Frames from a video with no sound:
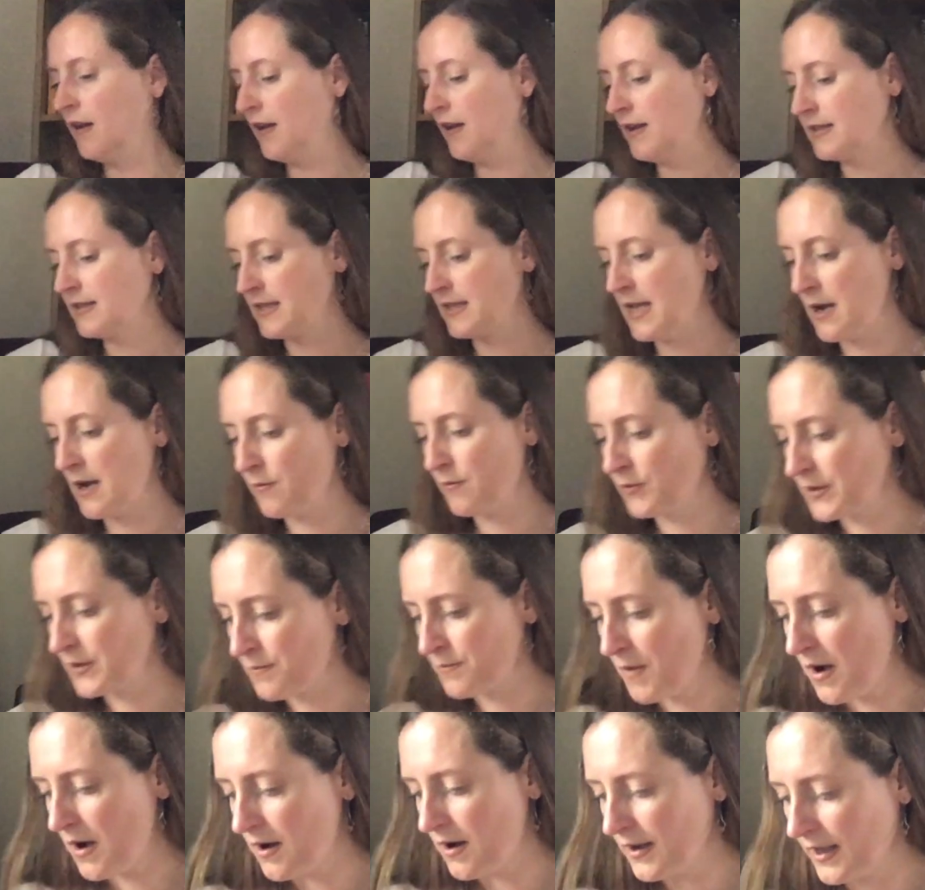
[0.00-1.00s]
So that was
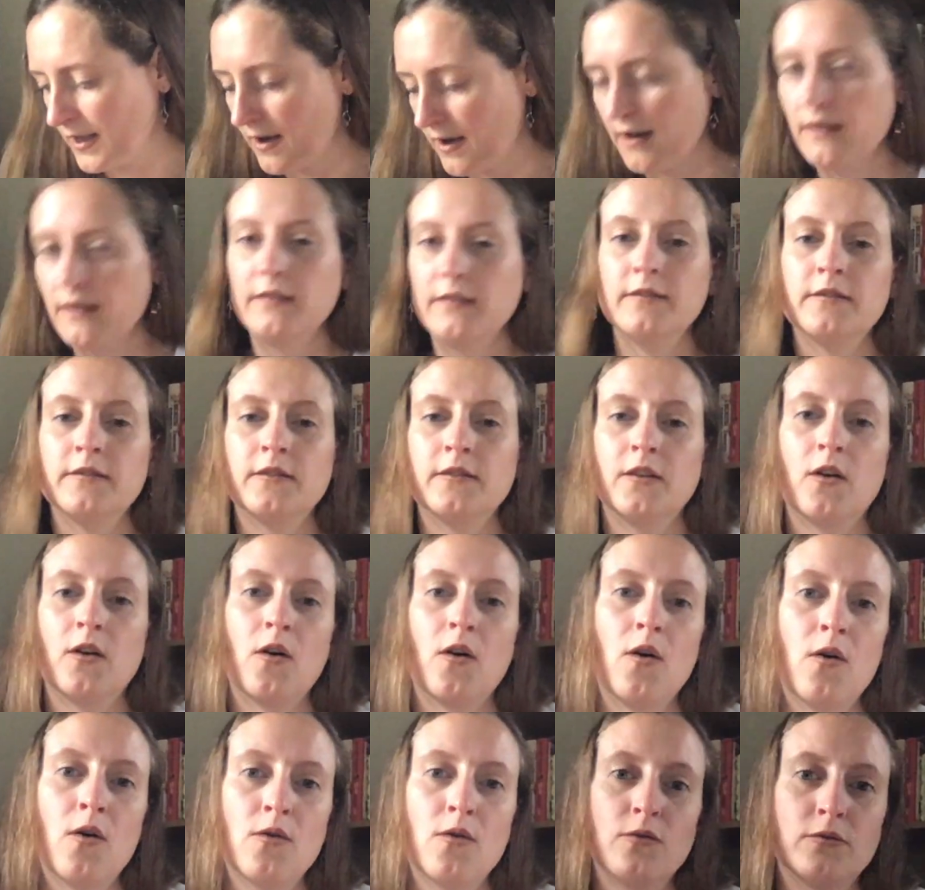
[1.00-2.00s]
my
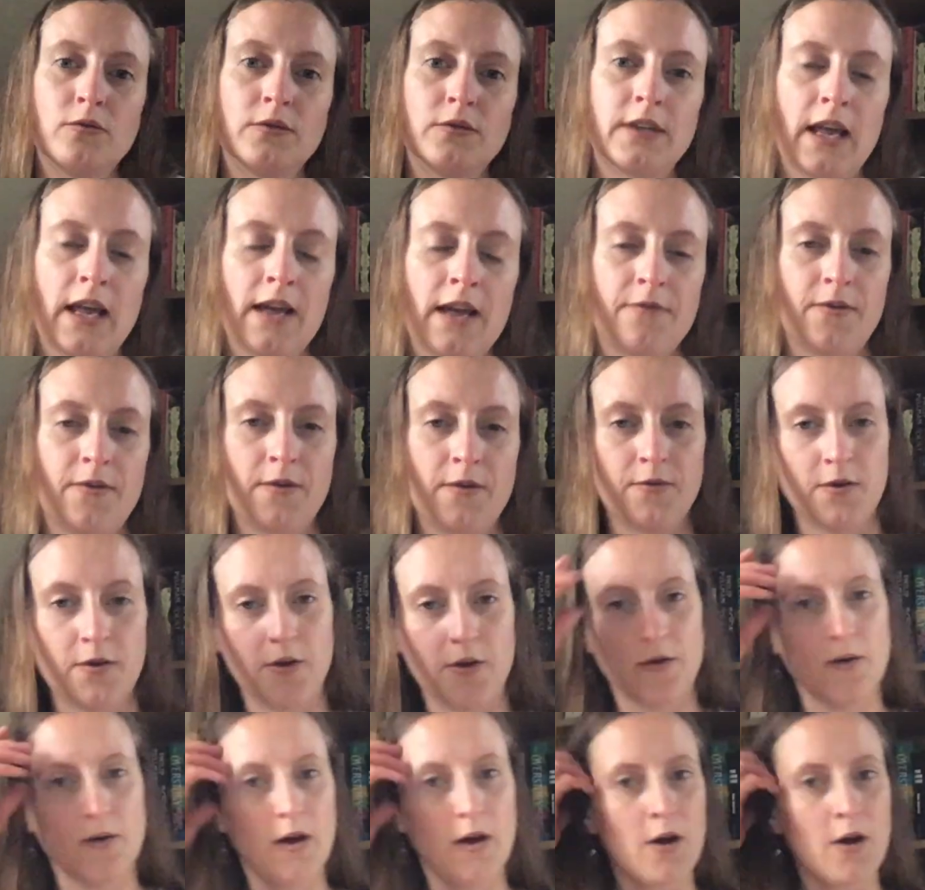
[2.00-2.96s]
old FFO.